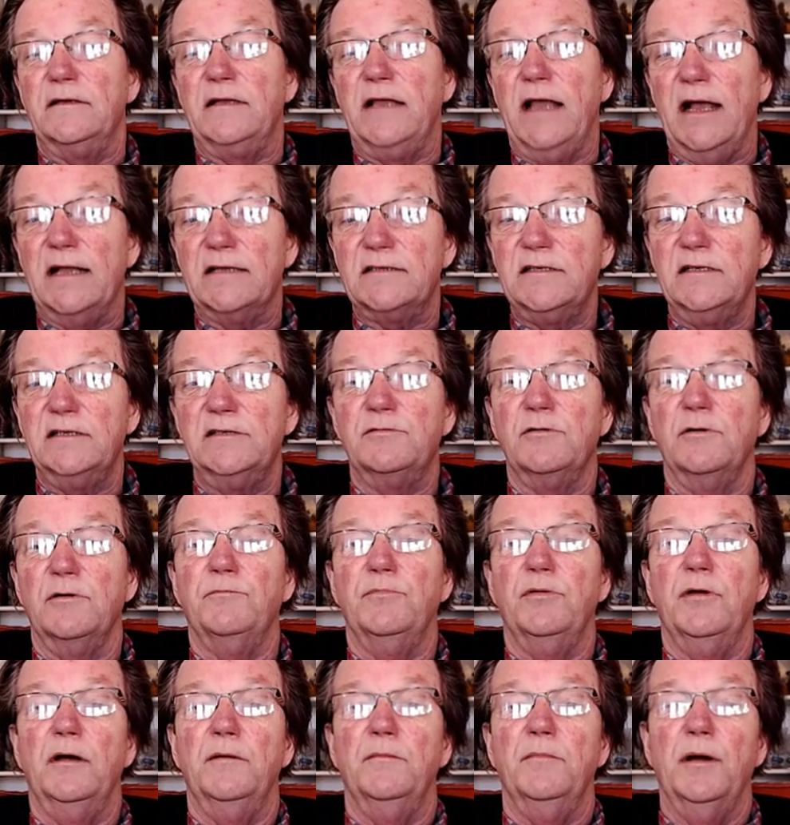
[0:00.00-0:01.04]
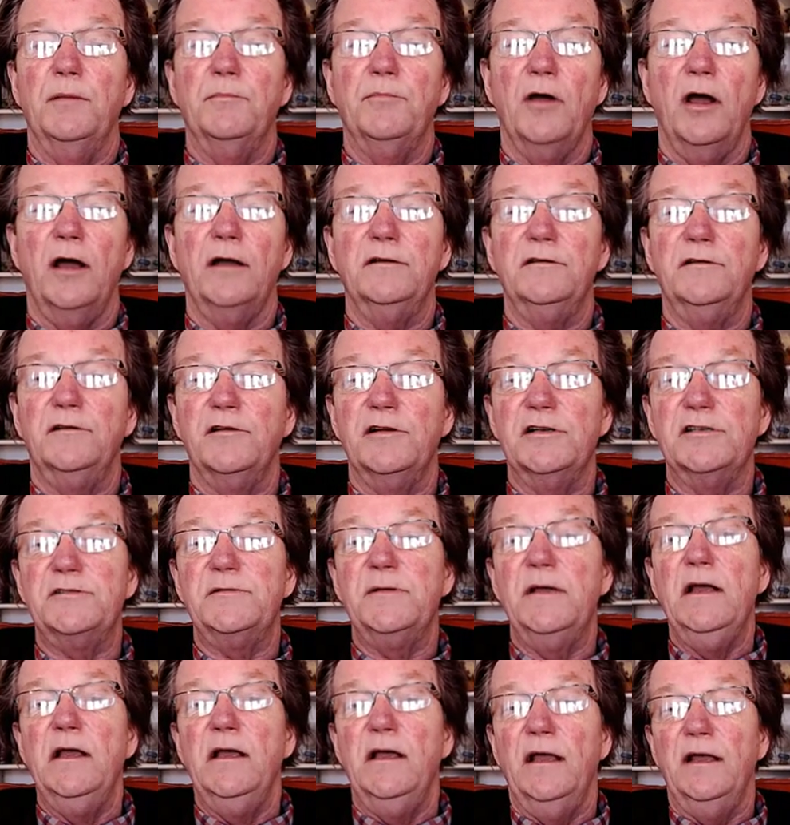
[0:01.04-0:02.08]
Castings were broad and
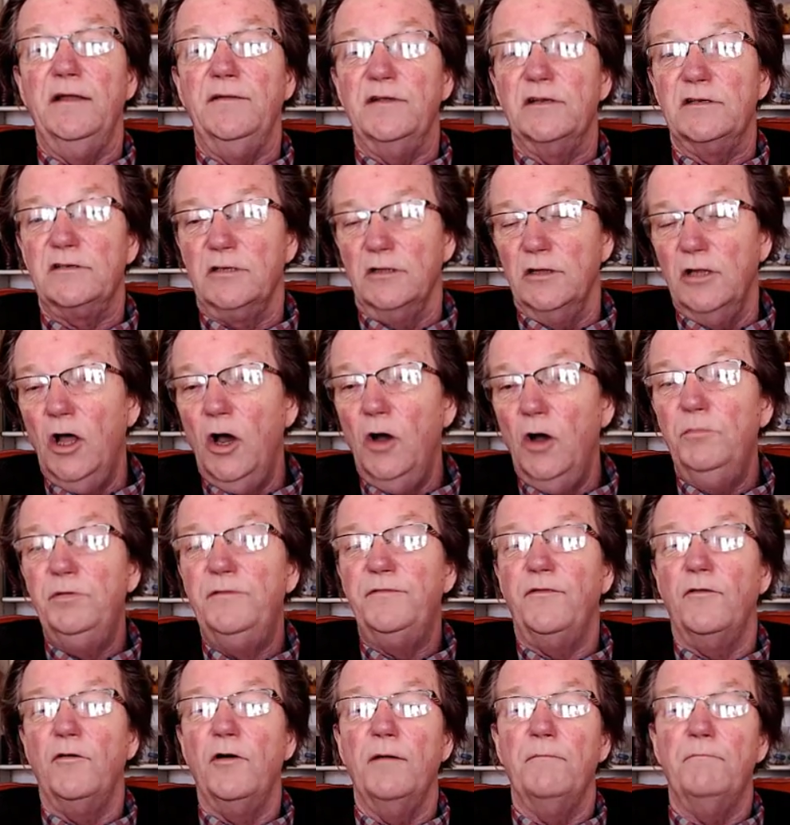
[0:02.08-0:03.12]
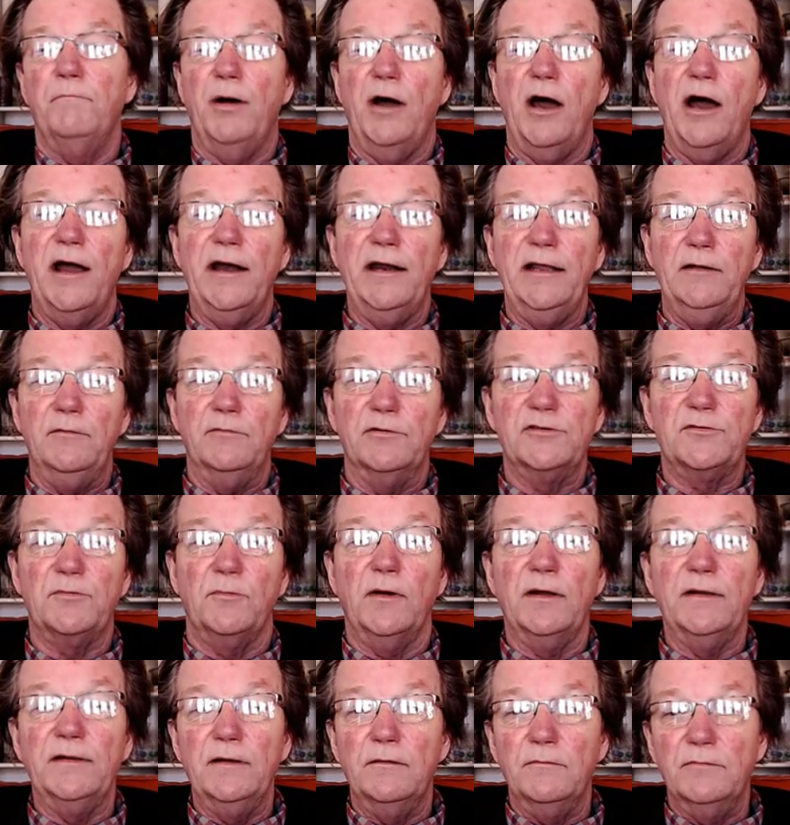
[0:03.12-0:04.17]
crisp, and this lobed form body was
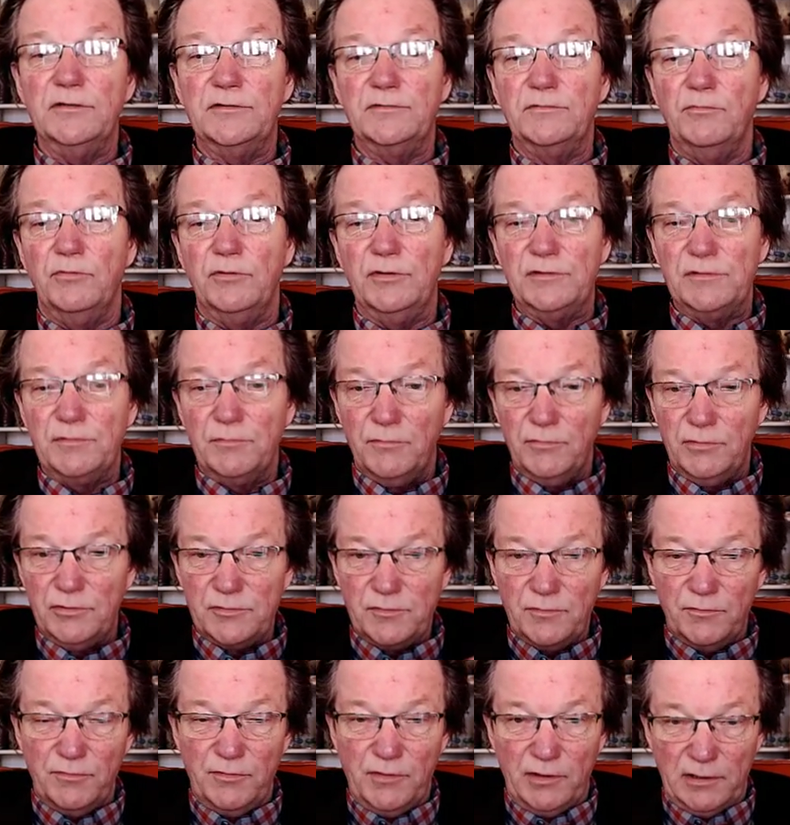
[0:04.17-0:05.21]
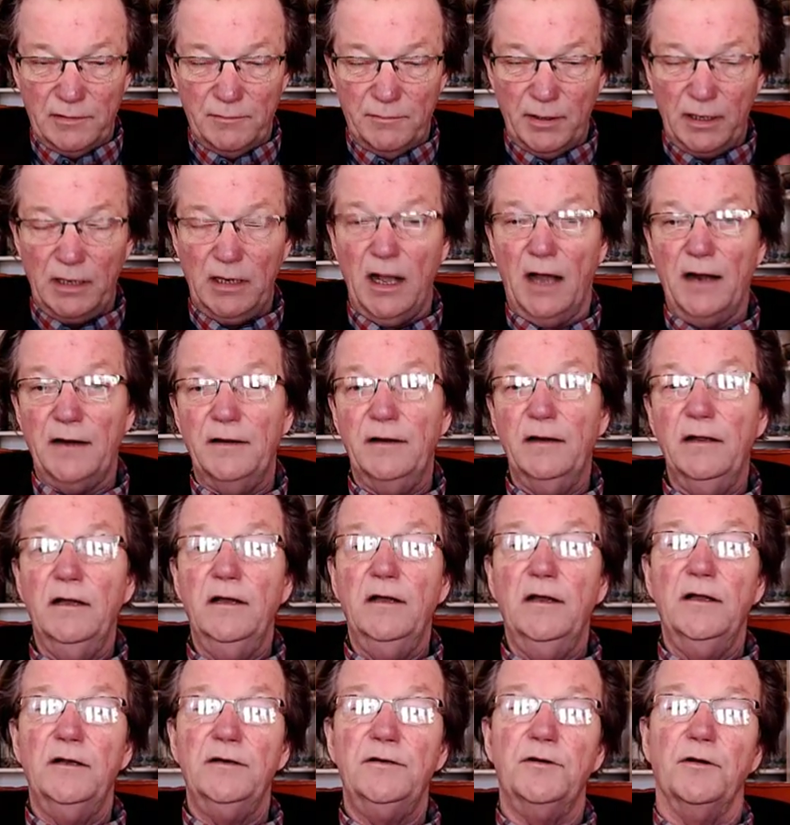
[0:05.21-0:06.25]
one that was really begun
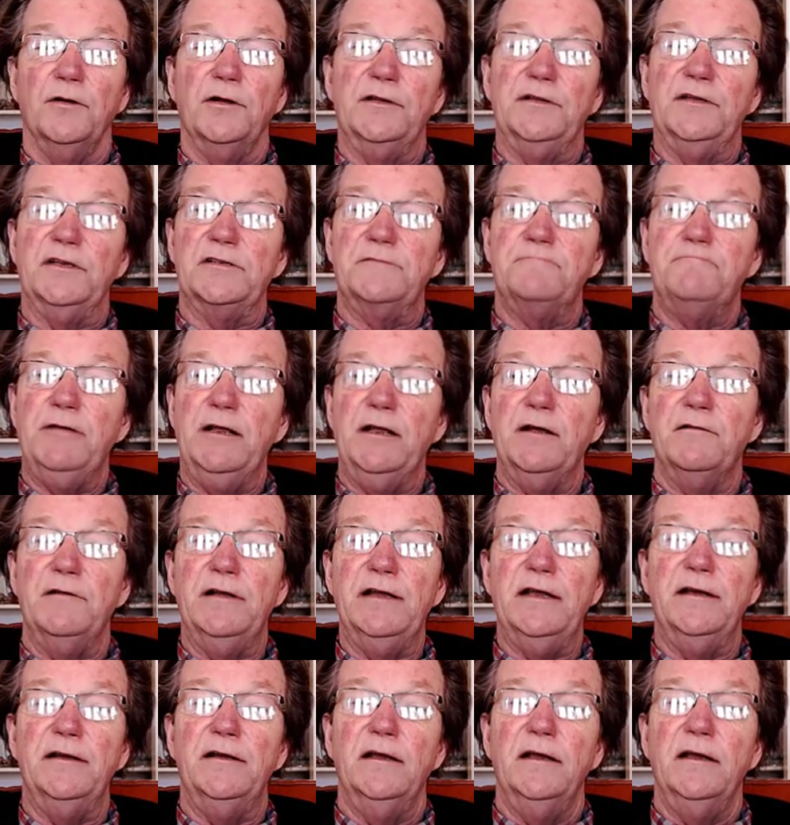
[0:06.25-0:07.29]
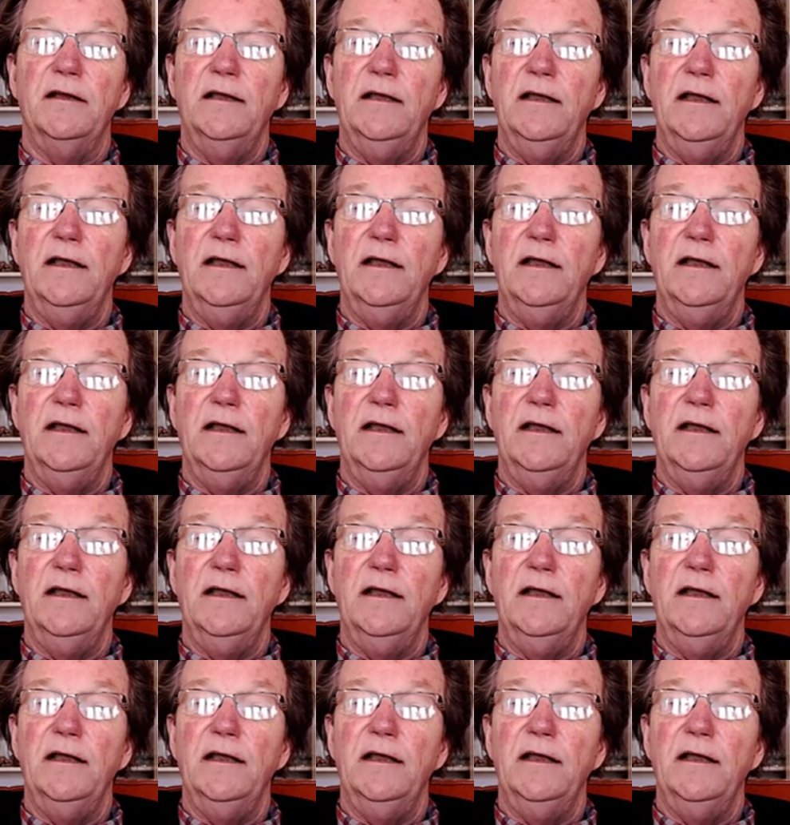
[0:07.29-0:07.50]
during this period.